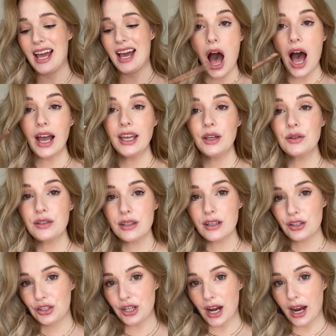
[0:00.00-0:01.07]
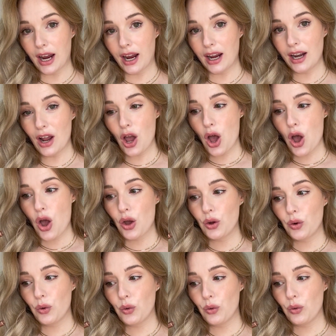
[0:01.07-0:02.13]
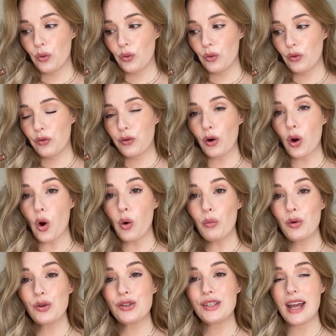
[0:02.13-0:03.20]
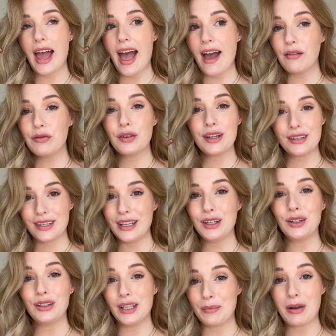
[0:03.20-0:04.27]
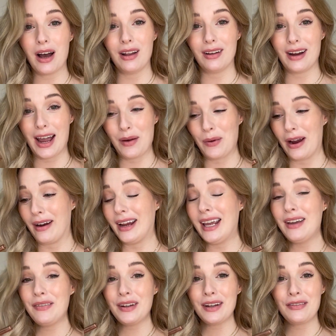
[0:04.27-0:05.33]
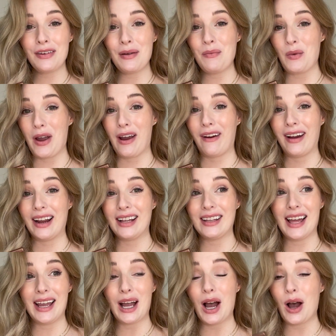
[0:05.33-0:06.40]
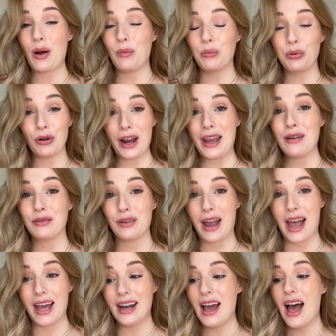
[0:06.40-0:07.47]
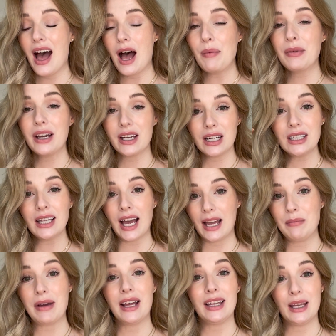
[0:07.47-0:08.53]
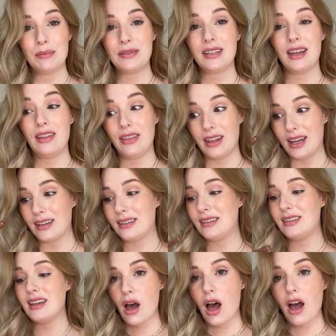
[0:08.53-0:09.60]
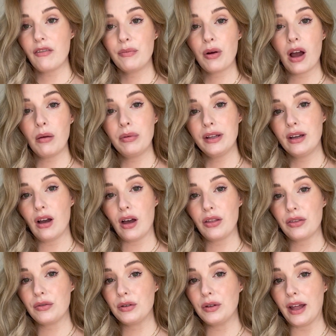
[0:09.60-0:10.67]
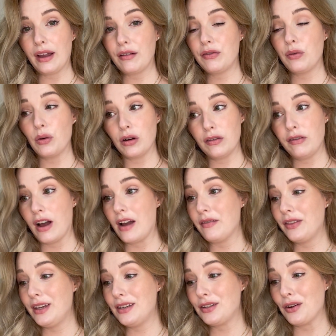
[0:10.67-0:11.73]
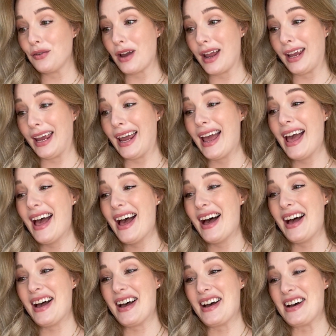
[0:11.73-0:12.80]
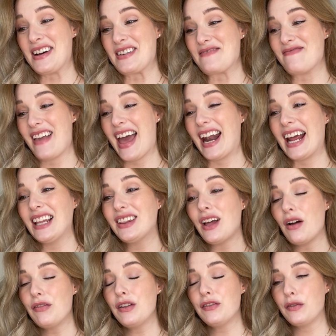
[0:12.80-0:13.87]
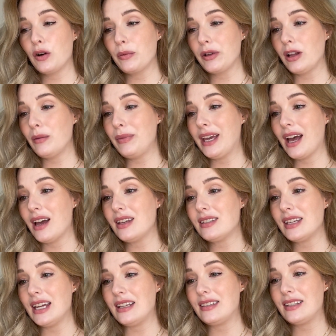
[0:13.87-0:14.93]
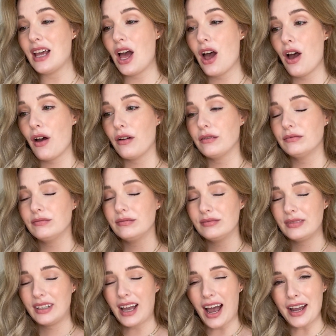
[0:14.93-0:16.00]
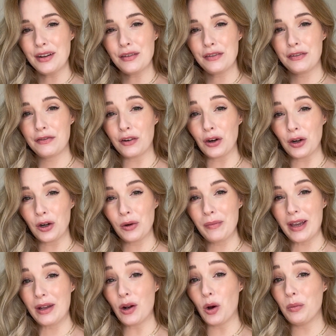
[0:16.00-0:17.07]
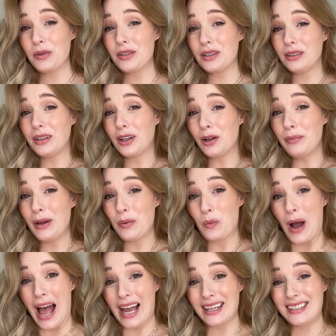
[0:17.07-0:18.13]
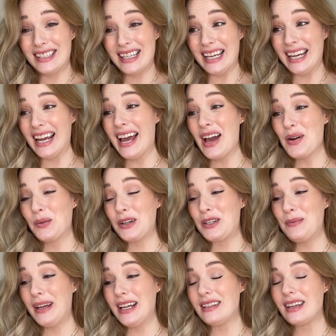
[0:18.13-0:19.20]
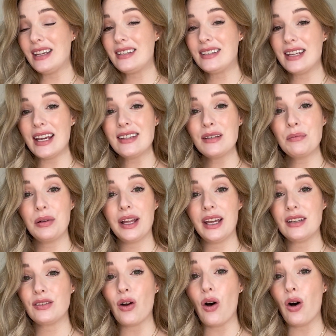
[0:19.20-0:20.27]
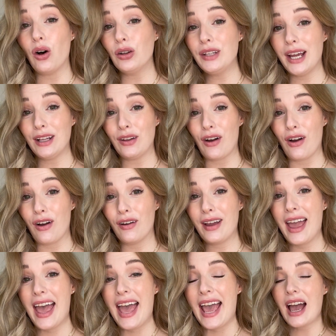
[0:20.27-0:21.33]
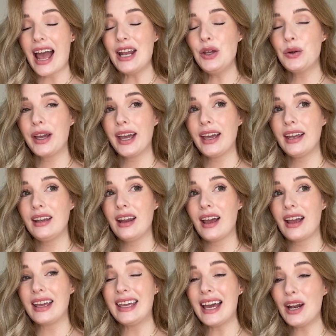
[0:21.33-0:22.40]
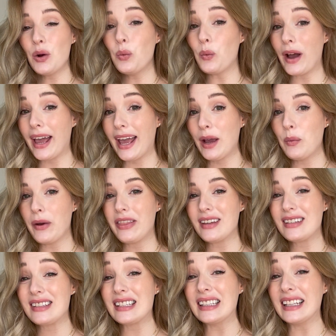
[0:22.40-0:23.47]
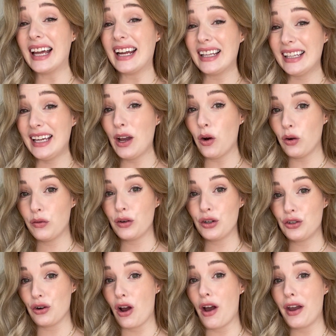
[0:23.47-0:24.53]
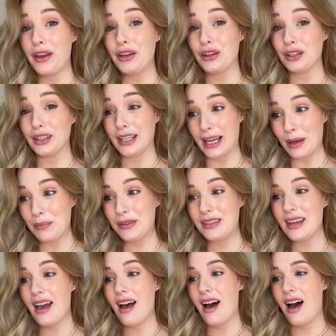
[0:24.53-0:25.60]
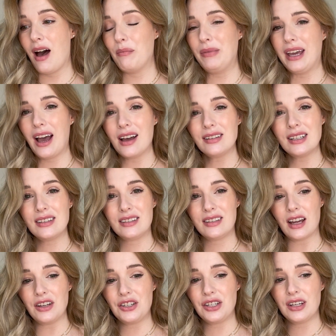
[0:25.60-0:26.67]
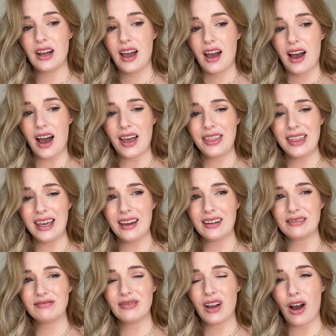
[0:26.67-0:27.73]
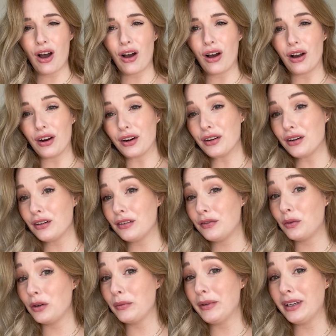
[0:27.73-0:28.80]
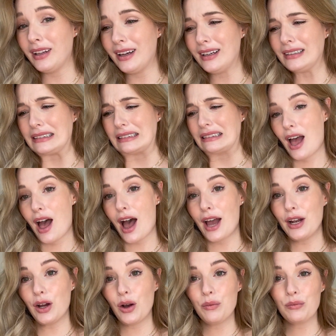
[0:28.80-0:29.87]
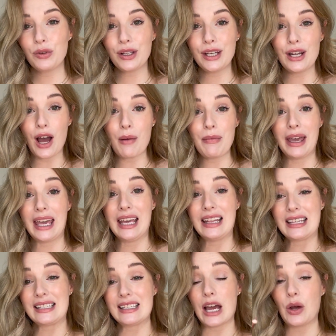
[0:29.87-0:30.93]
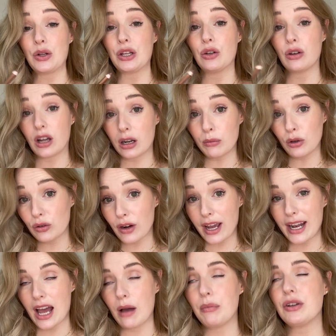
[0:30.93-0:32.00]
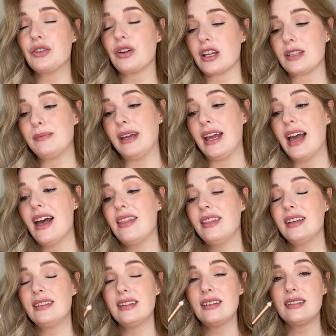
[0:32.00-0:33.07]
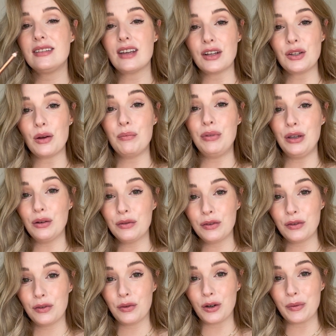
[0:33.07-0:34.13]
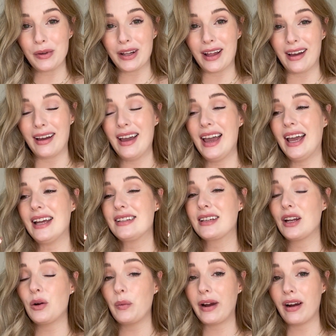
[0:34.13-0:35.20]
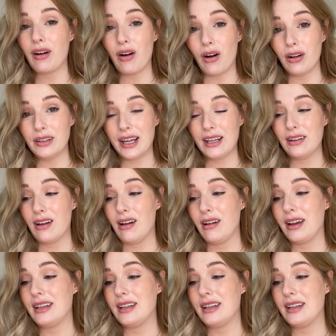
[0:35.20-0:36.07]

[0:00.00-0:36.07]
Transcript: I use this shade for almost every single lip color I wear. Even if I'm wearing like a bright red, I'm gonna line my lips in this. I've probably gone through like 4 or 5 of these already. And I love the formula because it's kind of firm and almost a little bit waxy, which means it stays in place all day long, and you can get away with slightly overdrawing your lips because it's such, I think, a harder formula. I know I'm really not making this sound incredible right now, but trust me, this is such a beautiful formula. It's gonna wear all day long.